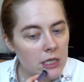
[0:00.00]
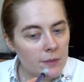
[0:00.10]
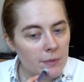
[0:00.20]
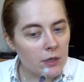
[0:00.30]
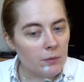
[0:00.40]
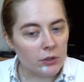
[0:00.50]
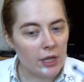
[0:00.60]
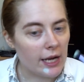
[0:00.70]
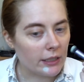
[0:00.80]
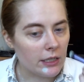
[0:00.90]
My hormonal
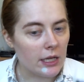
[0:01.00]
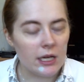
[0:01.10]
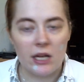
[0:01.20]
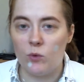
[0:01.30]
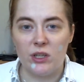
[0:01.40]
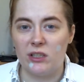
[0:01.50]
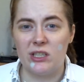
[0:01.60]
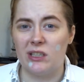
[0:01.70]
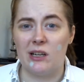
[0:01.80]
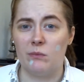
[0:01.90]
acne, it wants
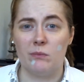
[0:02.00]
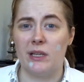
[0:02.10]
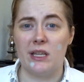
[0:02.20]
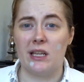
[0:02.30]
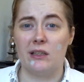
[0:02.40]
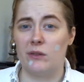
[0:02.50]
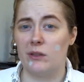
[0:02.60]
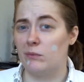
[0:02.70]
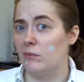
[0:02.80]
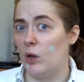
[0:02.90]
to come by the end of
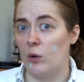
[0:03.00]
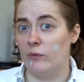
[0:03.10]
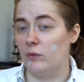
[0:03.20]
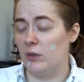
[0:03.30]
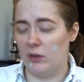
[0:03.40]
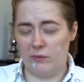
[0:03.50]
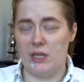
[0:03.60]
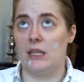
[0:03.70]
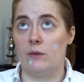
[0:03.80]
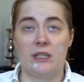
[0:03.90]

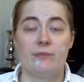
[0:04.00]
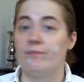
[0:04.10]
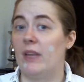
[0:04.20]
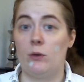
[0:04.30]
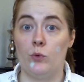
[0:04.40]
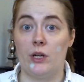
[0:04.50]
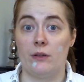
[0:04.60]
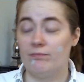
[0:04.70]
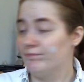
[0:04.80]
it. Weird.